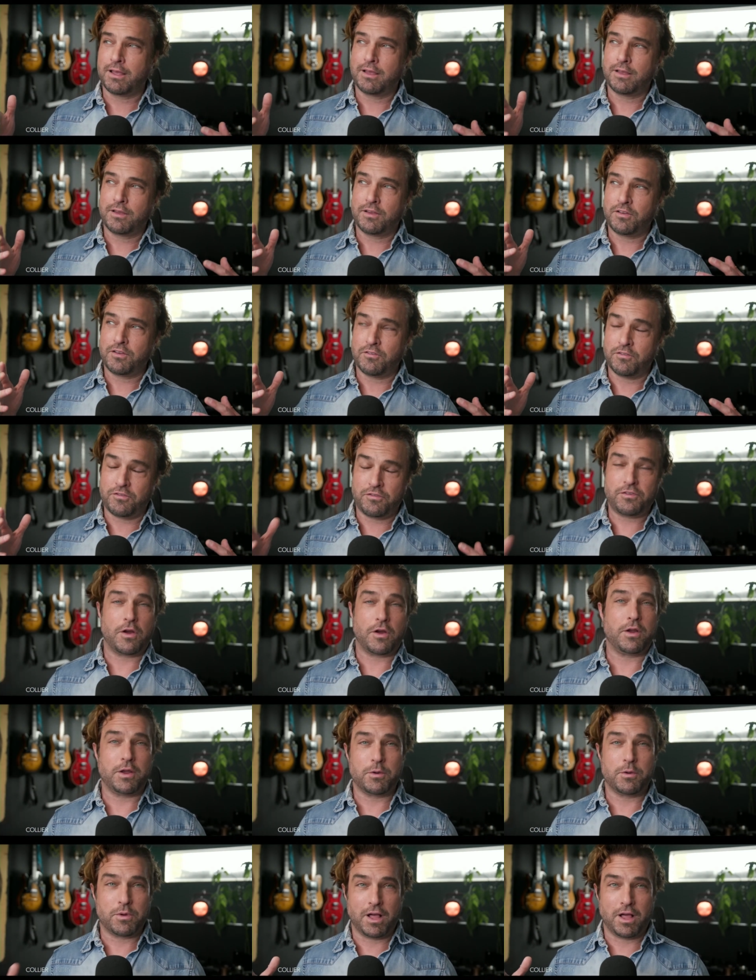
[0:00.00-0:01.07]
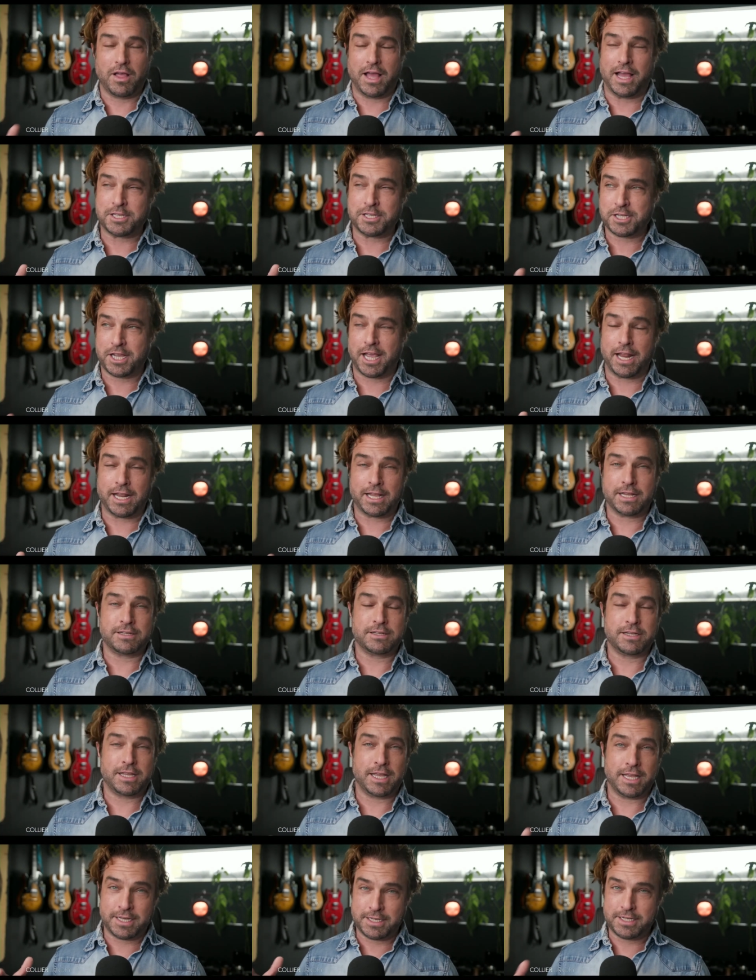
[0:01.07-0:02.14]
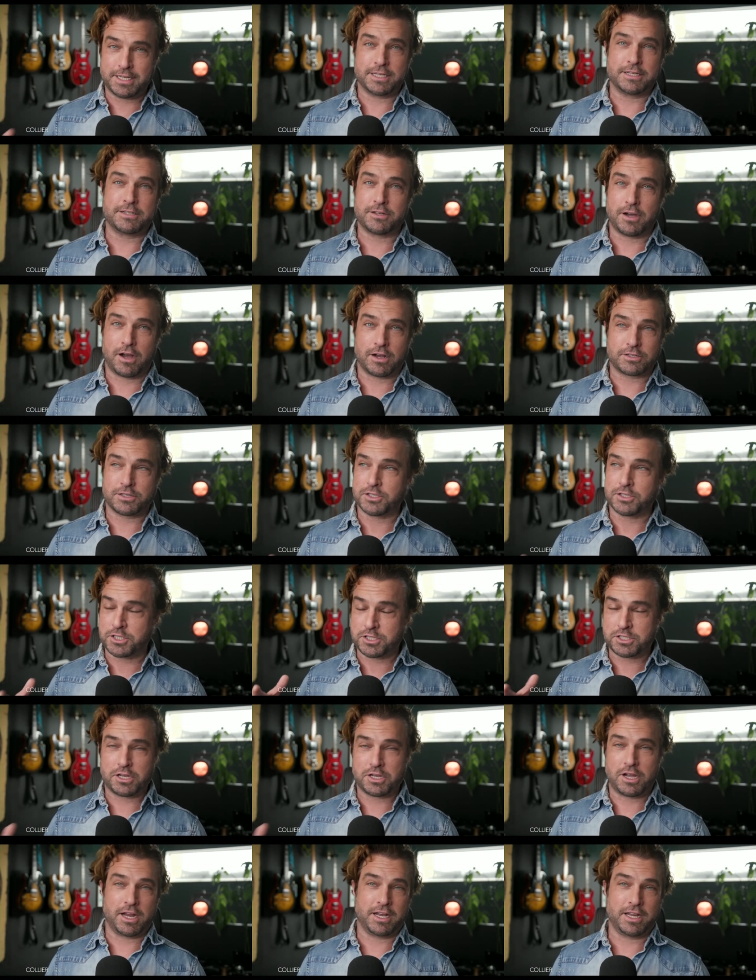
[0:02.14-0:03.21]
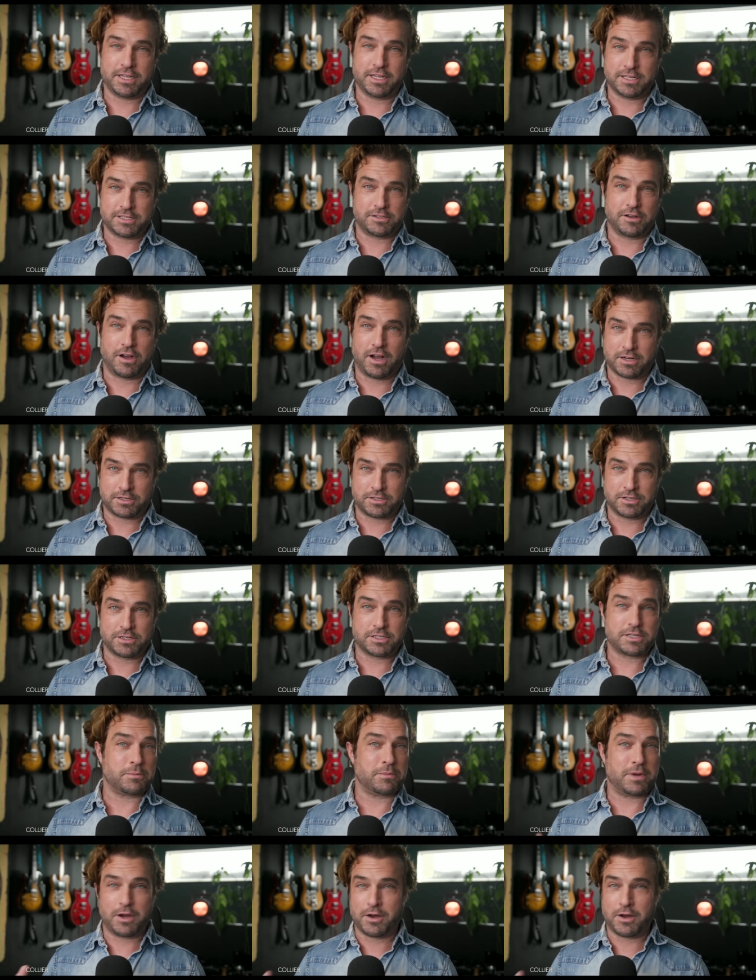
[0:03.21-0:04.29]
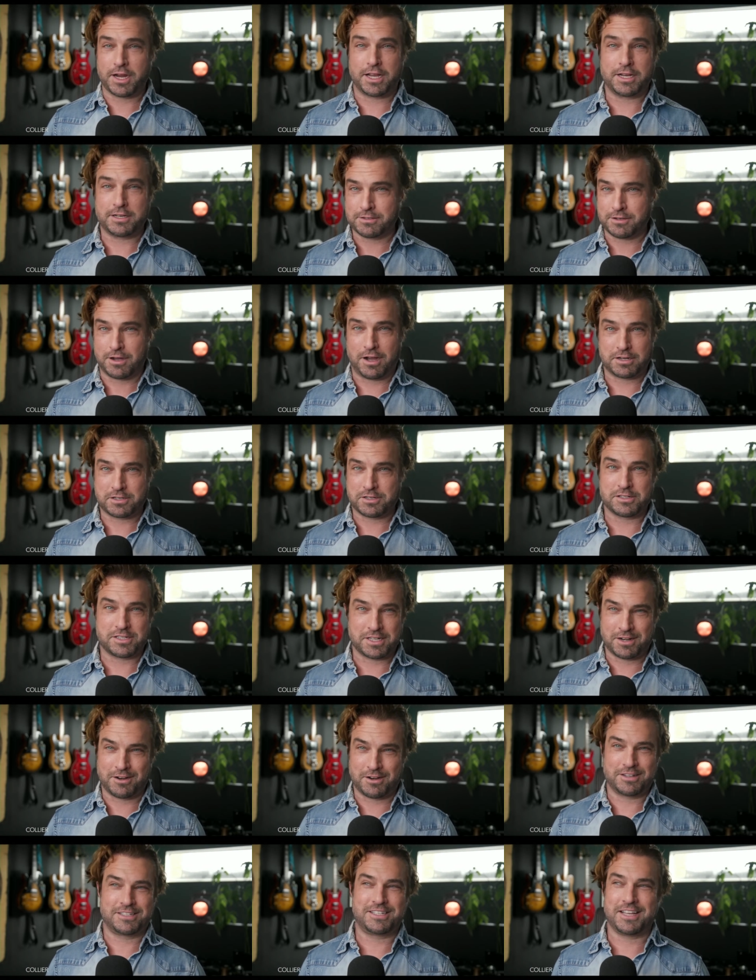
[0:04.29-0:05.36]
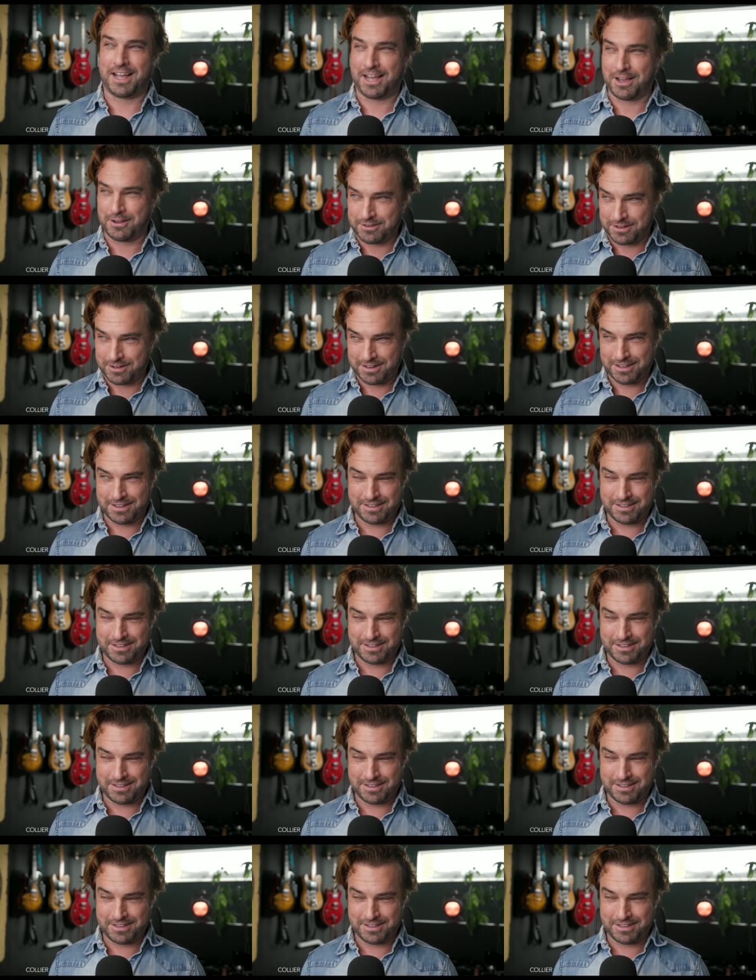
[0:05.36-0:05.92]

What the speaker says: very well-educated Indian doctors, Chinese doctors, American doctors in our town